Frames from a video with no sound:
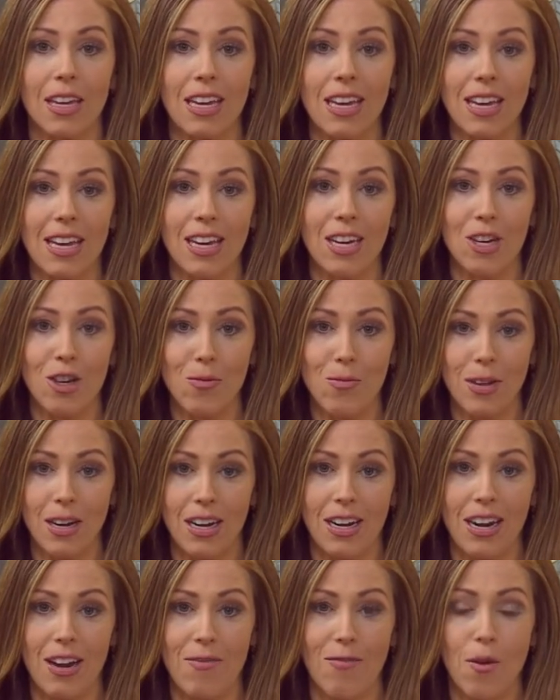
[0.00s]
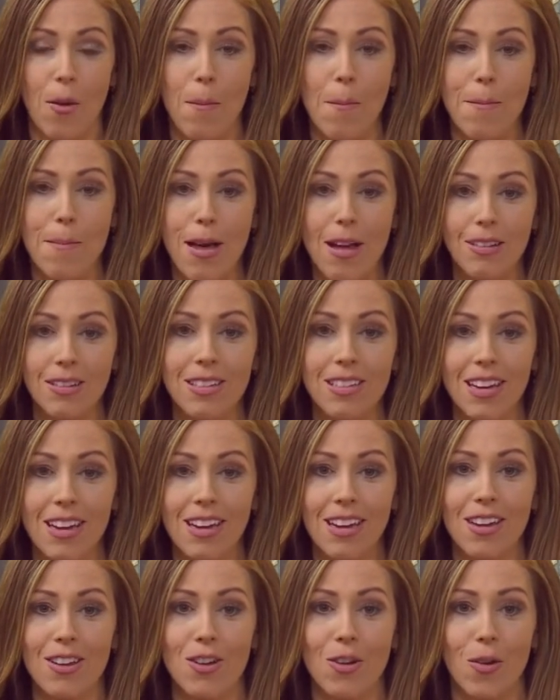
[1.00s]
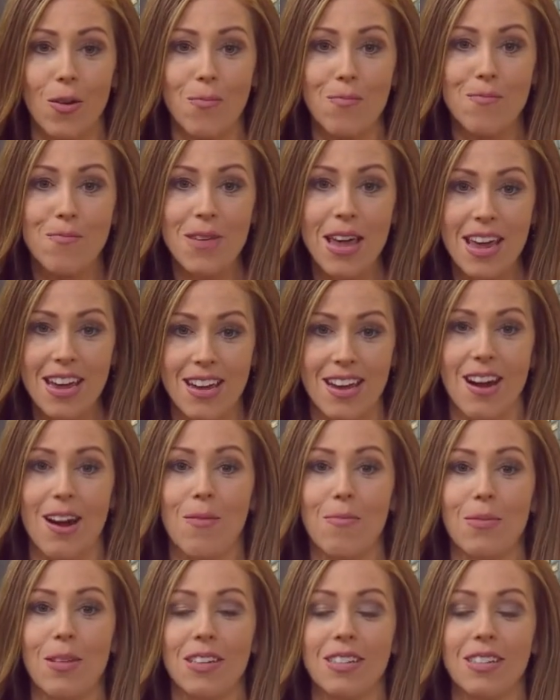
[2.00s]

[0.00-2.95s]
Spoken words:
the heat and humidity from melting your makeup.